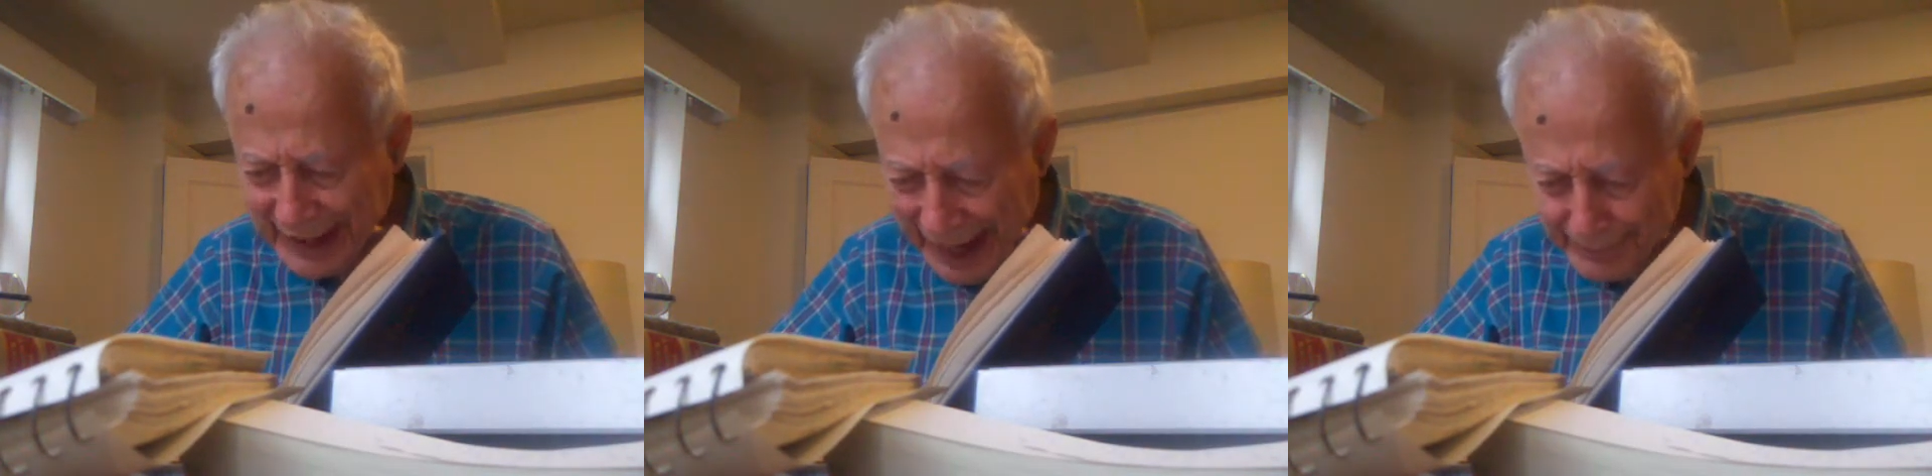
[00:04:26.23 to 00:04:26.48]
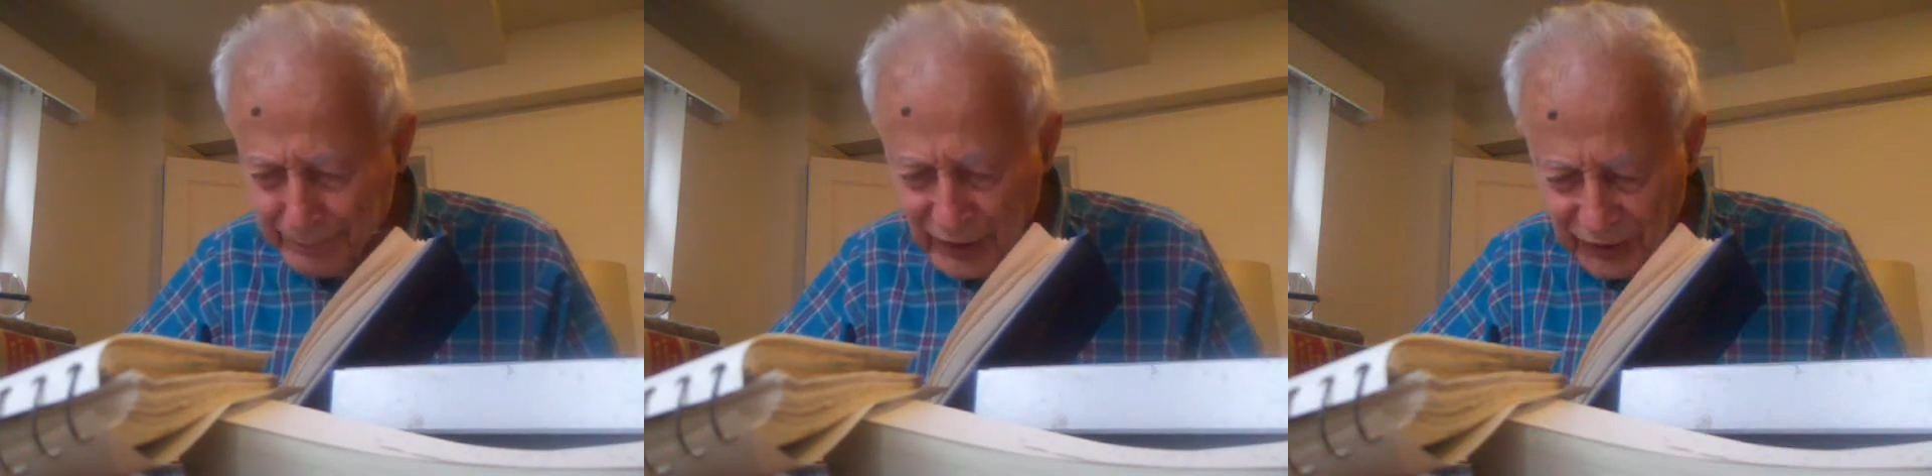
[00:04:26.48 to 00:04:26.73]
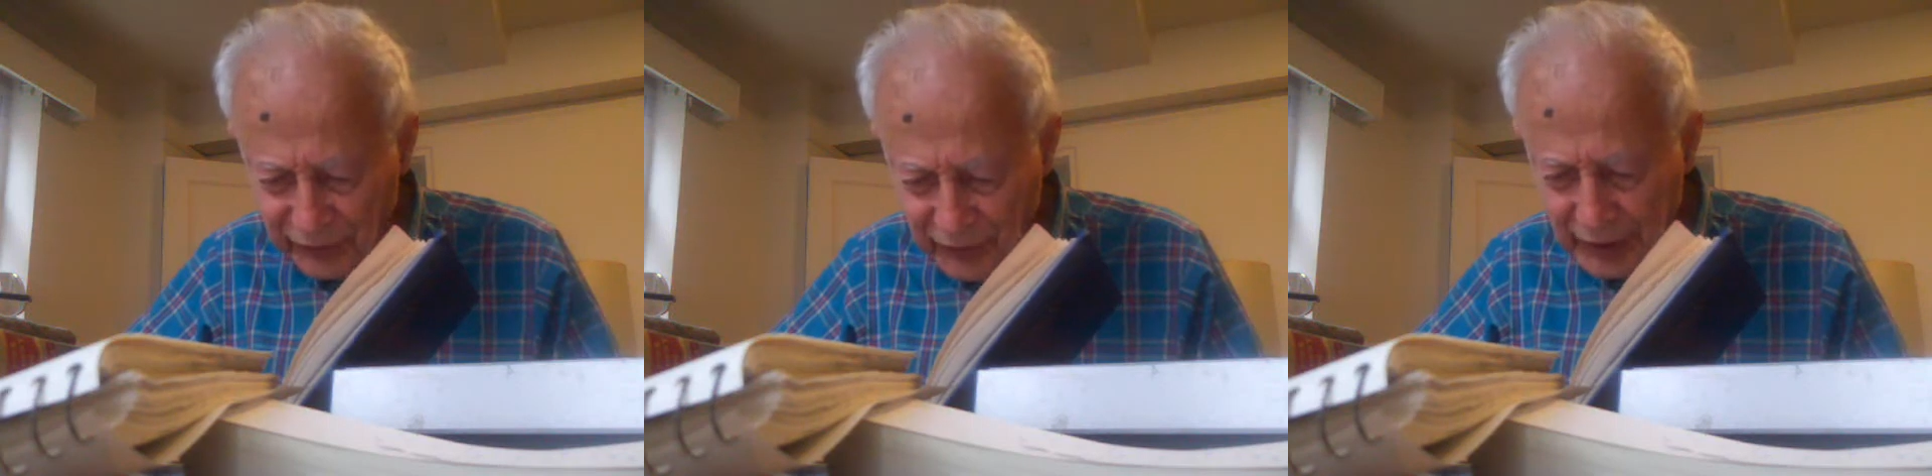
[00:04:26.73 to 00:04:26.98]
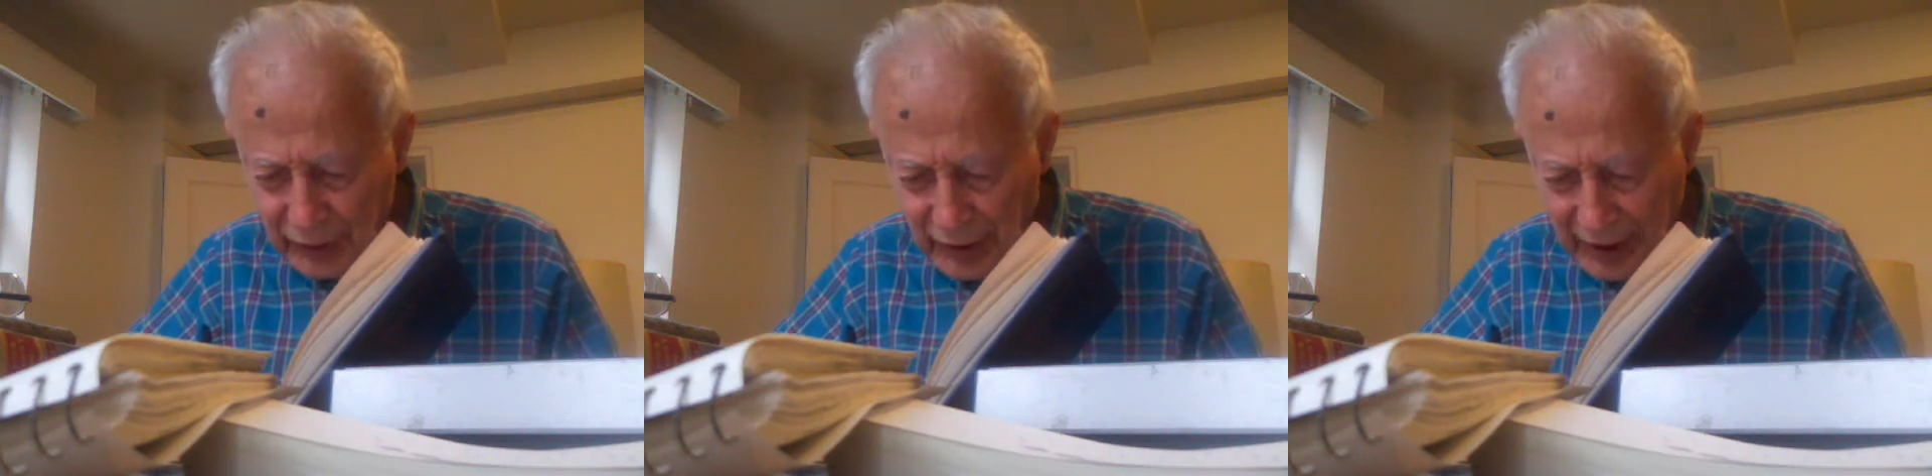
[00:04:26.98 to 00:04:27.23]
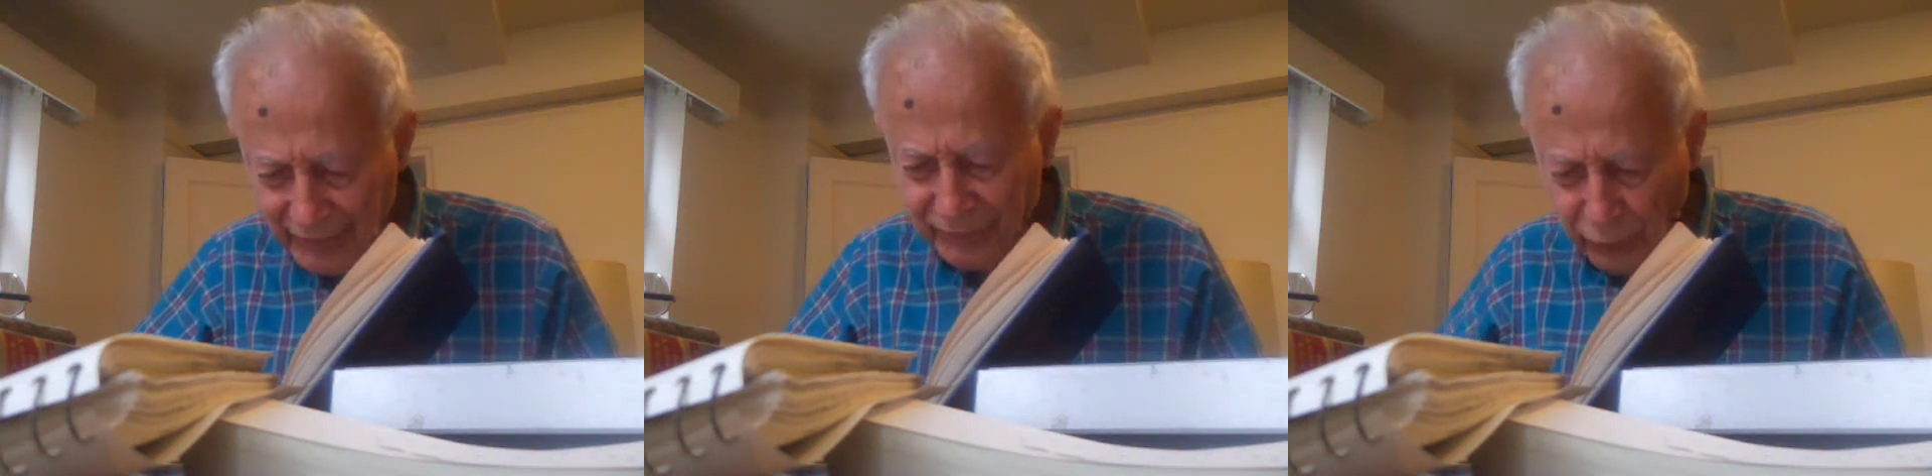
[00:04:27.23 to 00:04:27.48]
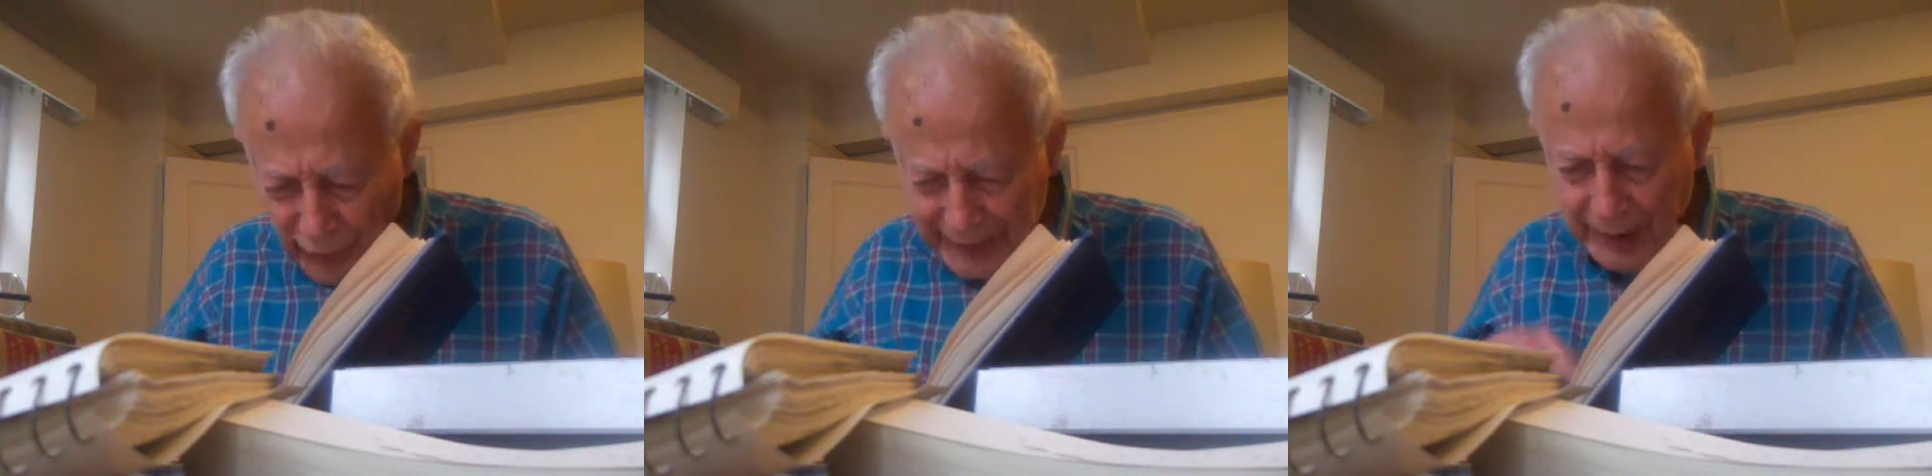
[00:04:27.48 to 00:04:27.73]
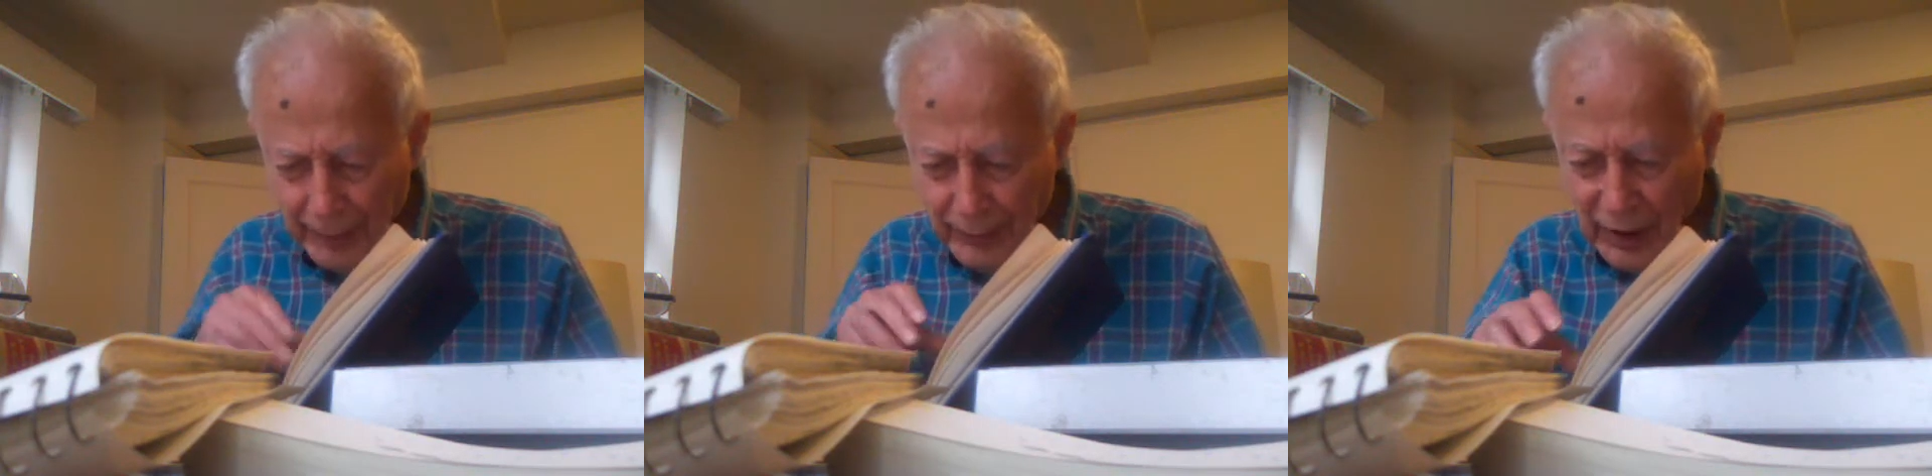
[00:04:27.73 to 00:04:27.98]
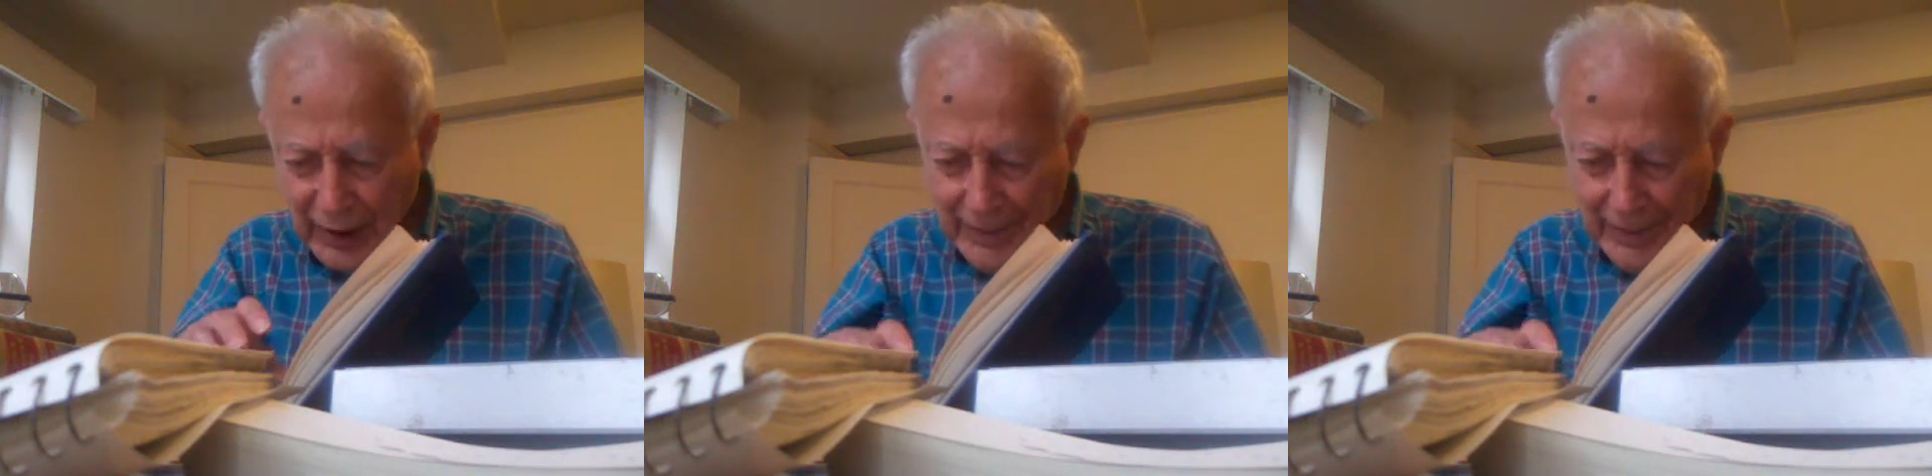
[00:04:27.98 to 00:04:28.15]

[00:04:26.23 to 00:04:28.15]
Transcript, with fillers: atmosphere of freedom